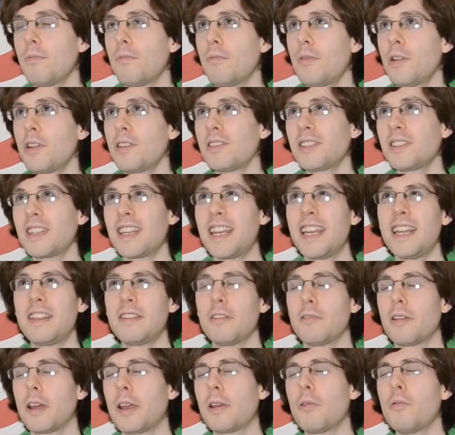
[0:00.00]
when I was a kid,
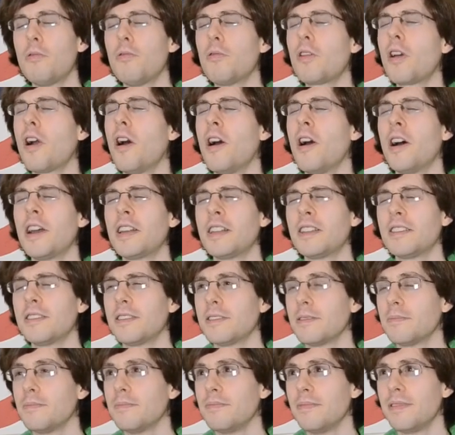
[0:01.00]
there were like all kinds
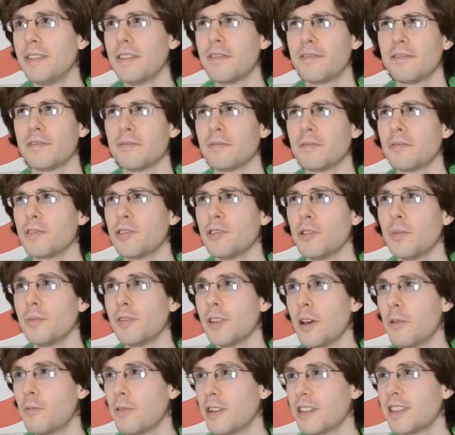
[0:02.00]
of different
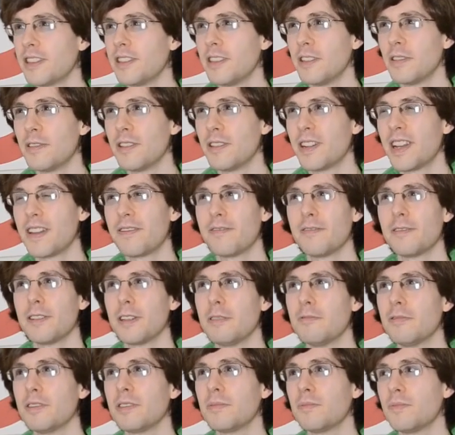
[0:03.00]
jobs that I wanted to do. I never
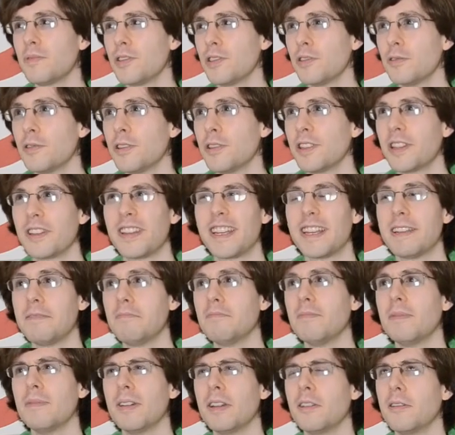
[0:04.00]
really was sure. I don't
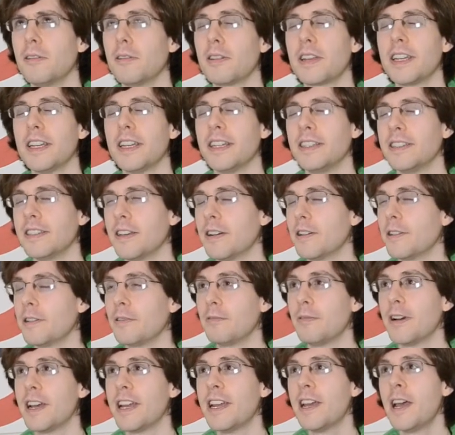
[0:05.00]
think a lot of kids are
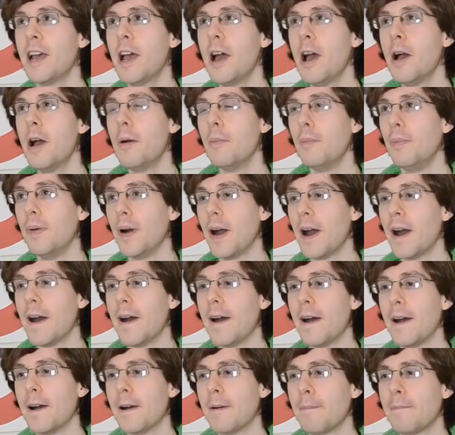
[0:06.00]
in a way.
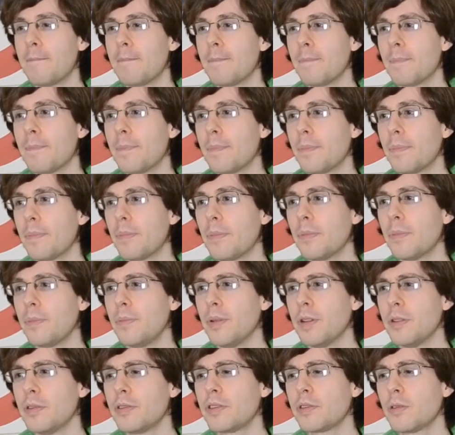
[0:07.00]
But
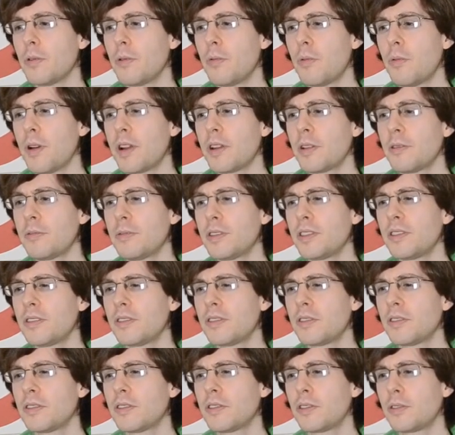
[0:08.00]
it was sort of when I
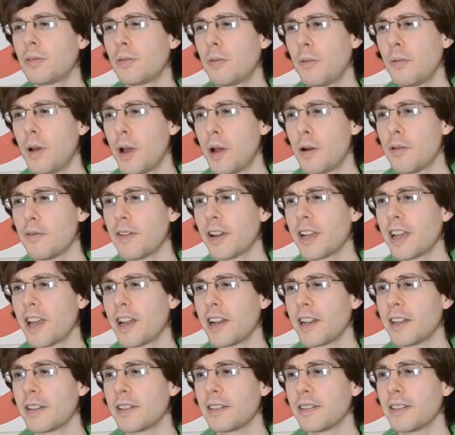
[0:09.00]
was 12, I
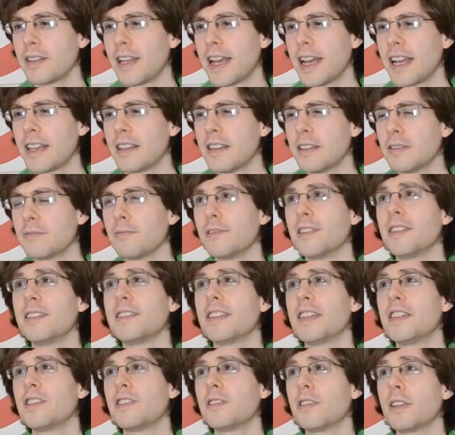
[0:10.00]
kind of had this
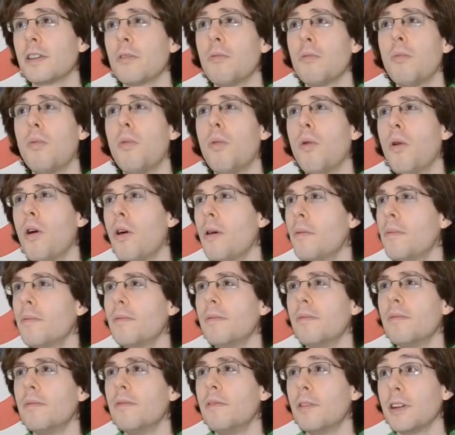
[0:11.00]
realization like what
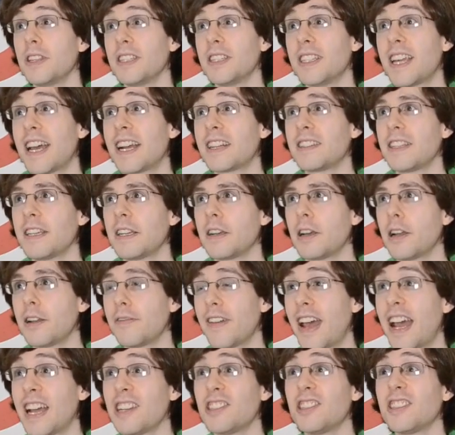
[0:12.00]
voice acting kind
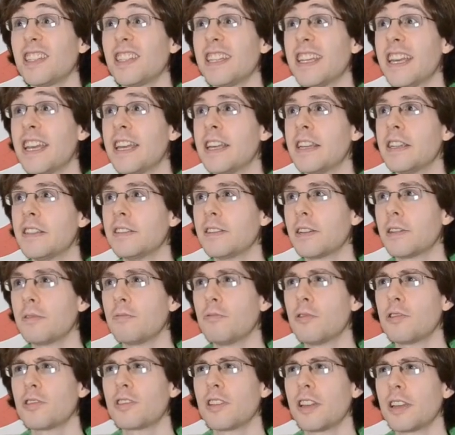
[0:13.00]
of actually is.
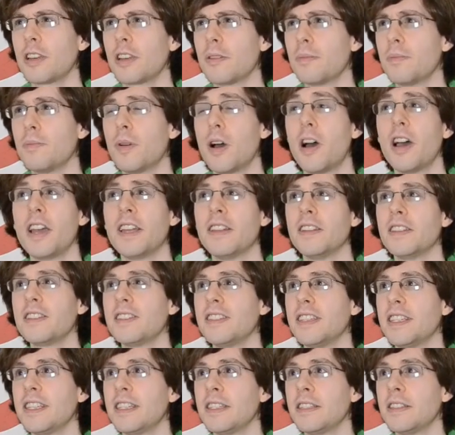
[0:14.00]
I watched like a behind the
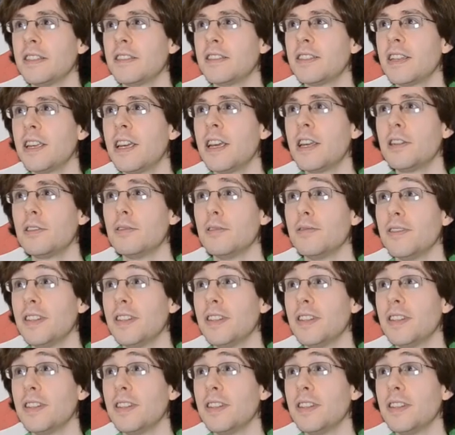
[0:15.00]
scenes sort of